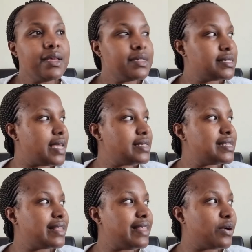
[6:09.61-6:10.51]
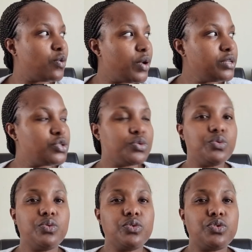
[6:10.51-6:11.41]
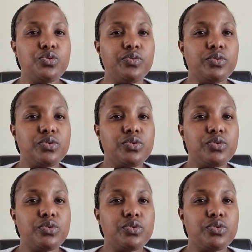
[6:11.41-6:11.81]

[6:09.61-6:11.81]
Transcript: says that they are going to do